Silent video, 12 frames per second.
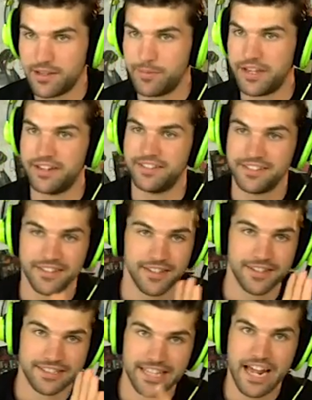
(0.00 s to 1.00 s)
I mean,
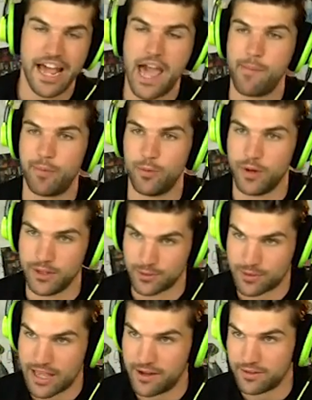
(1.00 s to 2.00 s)
it's not Happy
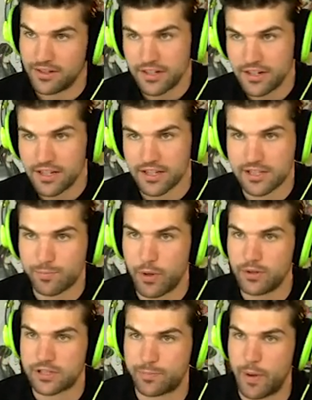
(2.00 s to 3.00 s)
Wheels without
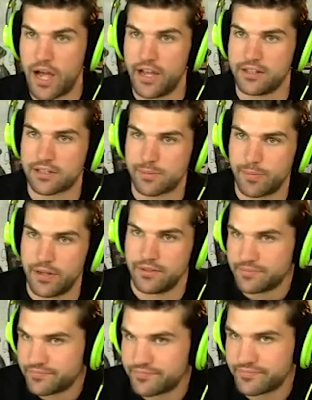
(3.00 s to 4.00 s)
exposed spines,
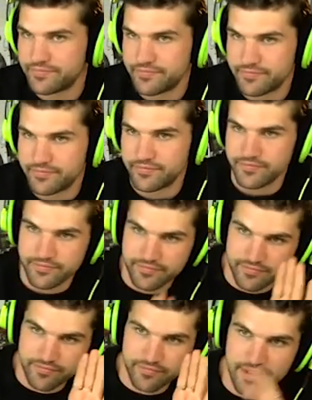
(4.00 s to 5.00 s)
but
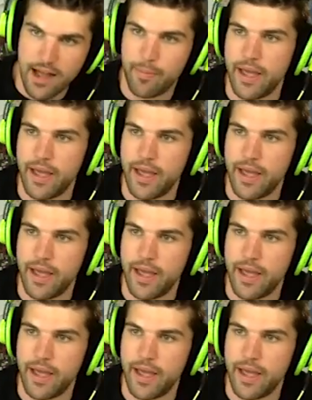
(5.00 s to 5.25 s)
not